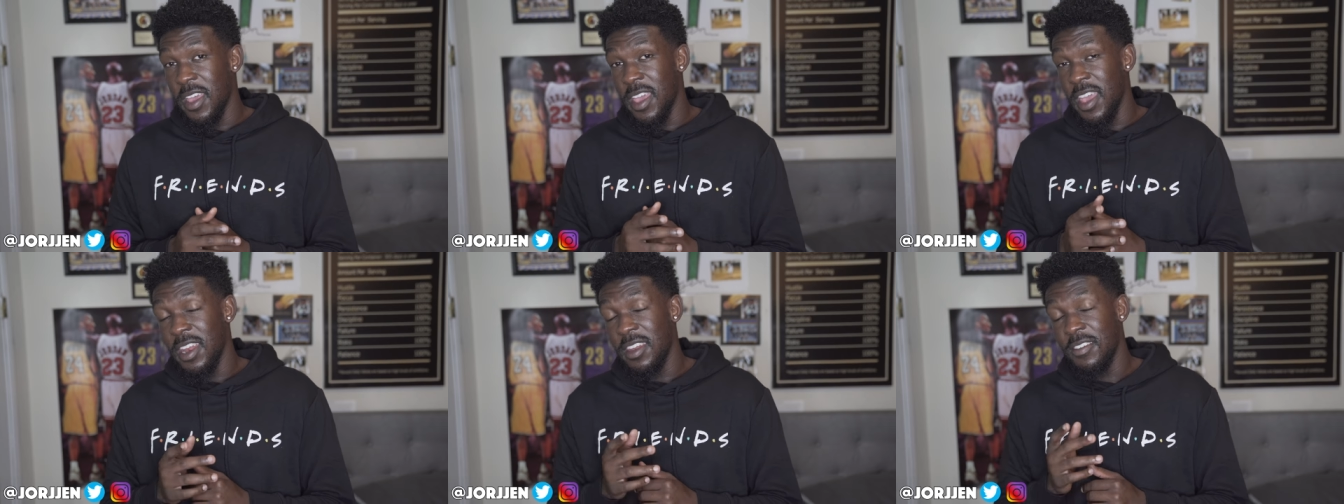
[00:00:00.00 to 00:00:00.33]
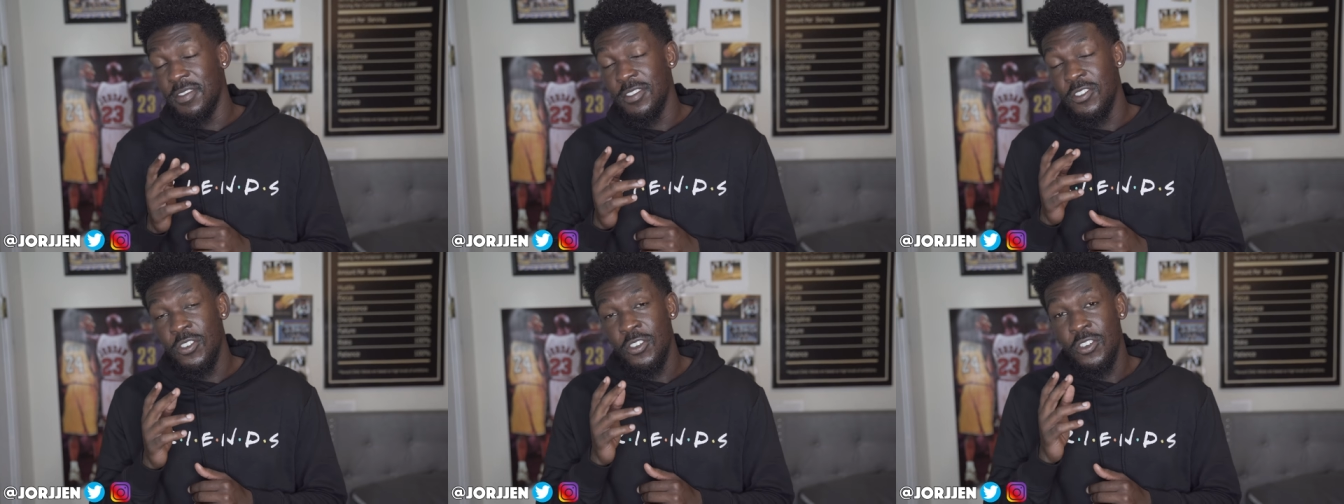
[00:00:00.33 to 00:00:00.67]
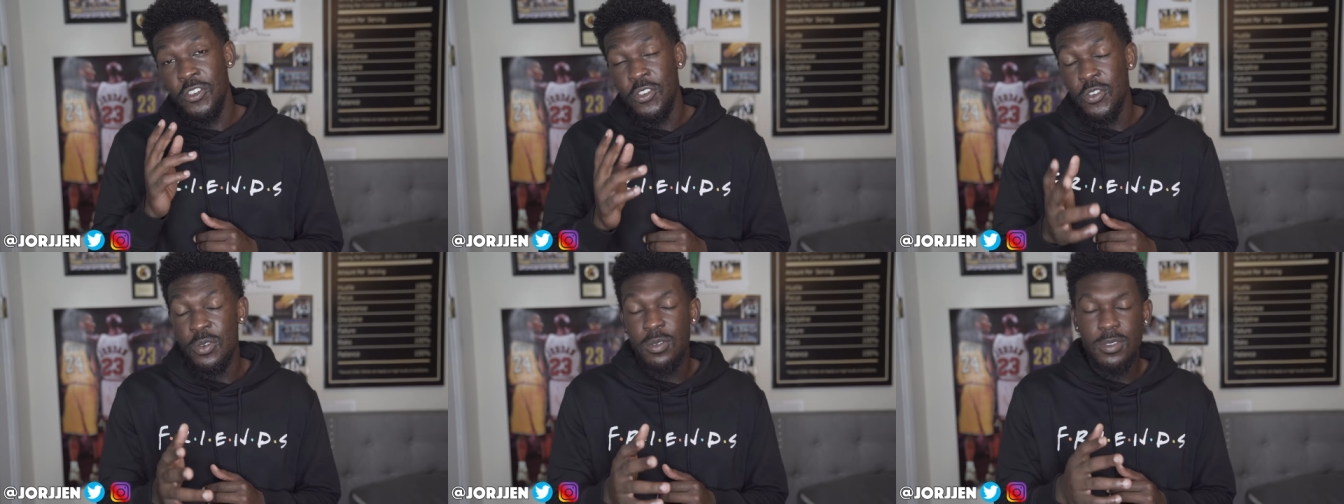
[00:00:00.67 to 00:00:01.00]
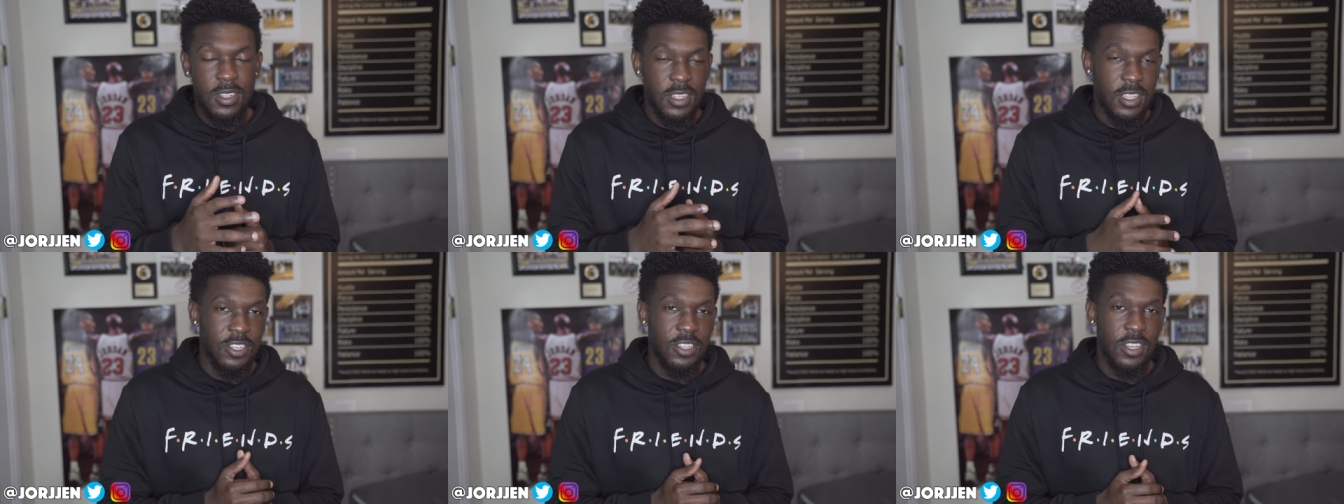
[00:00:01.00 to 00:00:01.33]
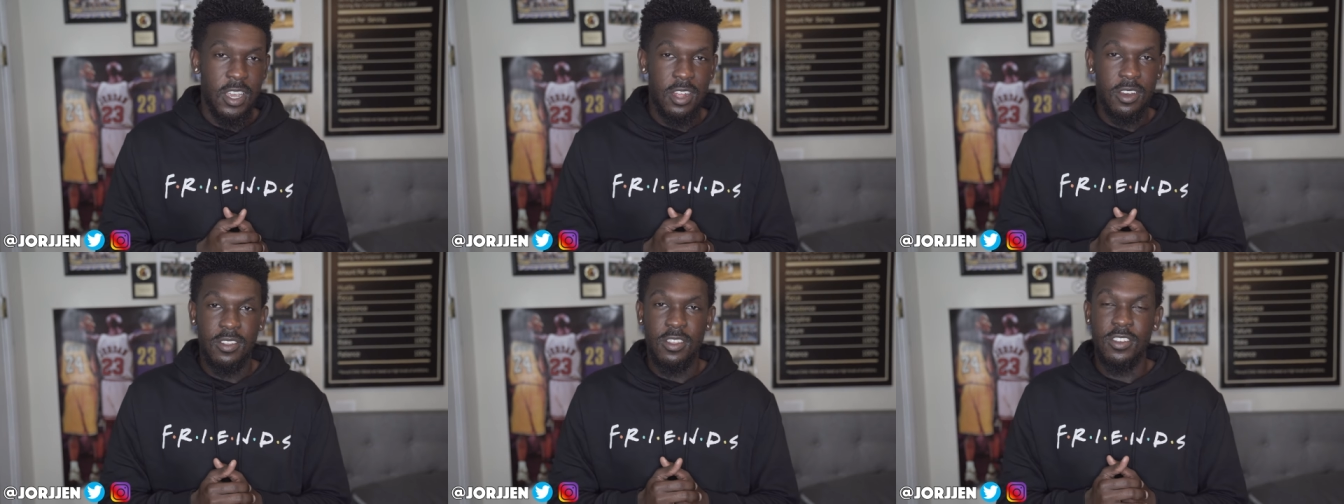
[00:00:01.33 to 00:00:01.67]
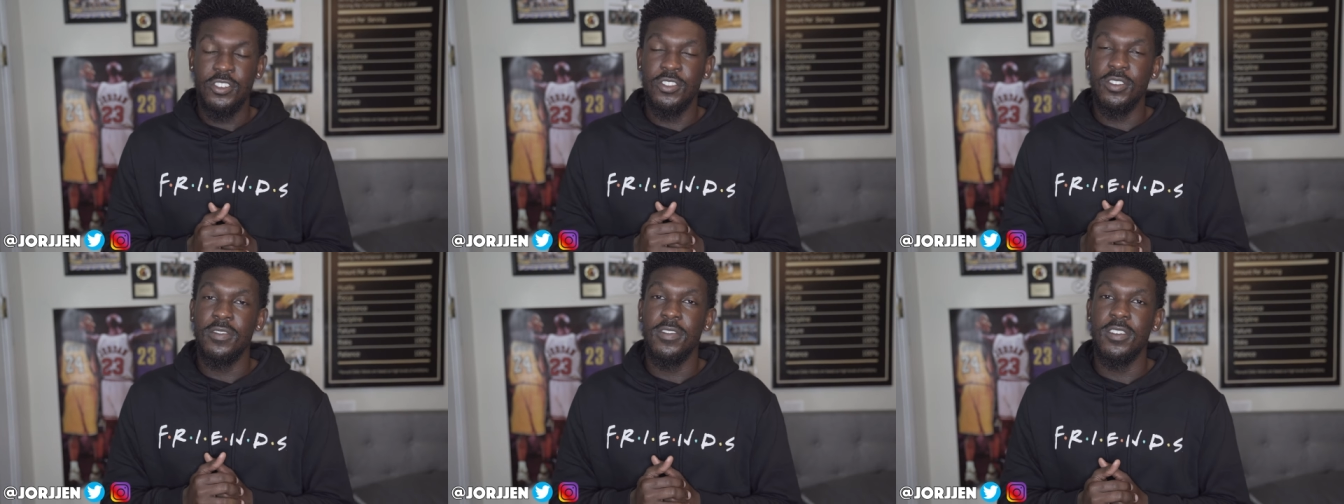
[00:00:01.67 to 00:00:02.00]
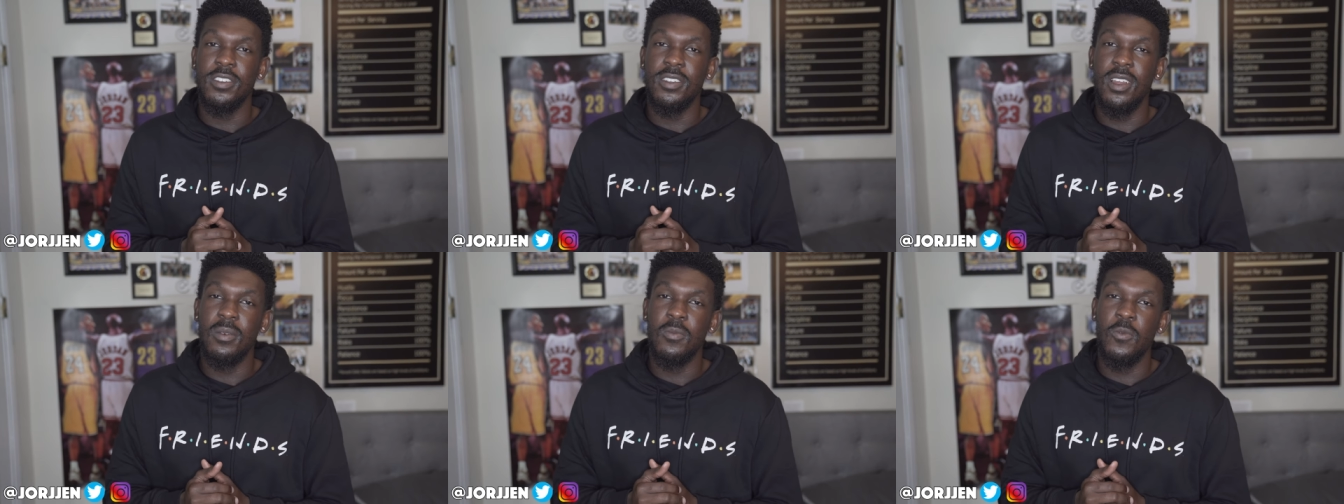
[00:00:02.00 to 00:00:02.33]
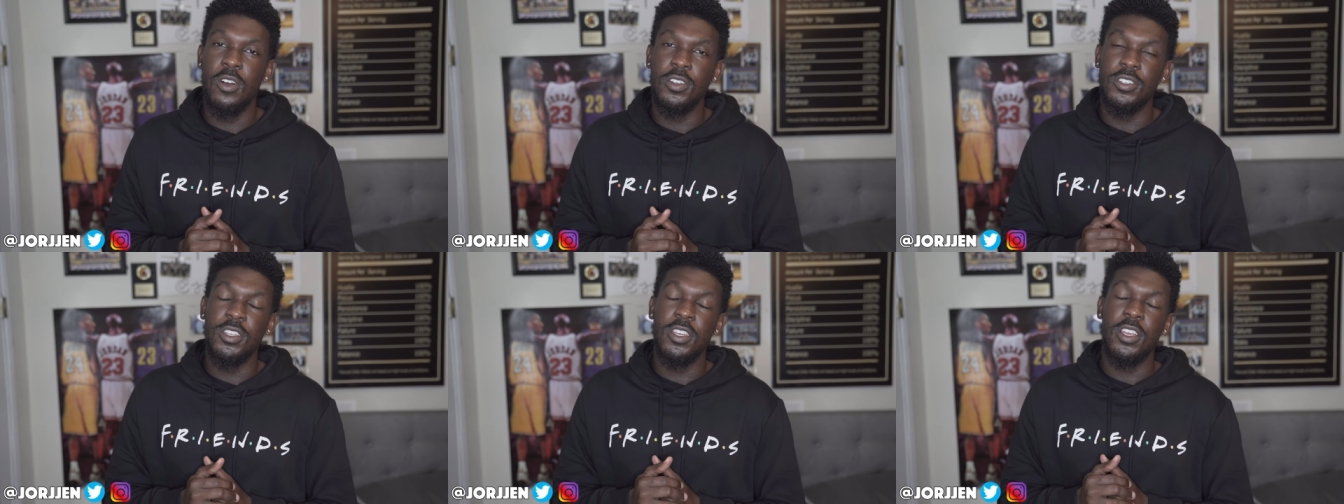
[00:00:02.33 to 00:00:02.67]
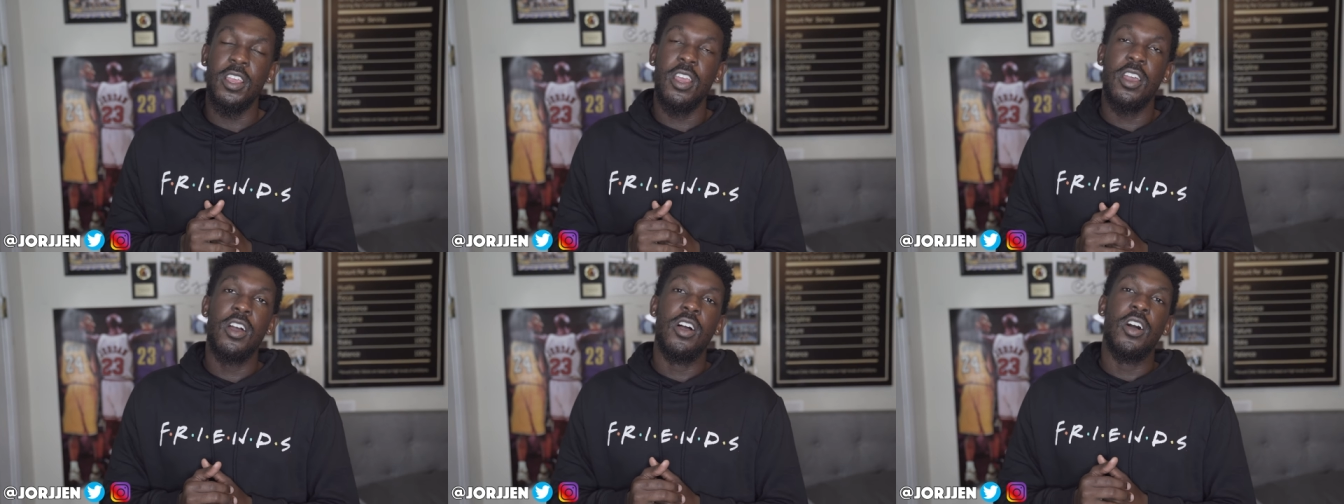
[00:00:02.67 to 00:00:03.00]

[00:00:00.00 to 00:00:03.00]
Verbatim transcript: And if you're new to the channel and this is your first time watching,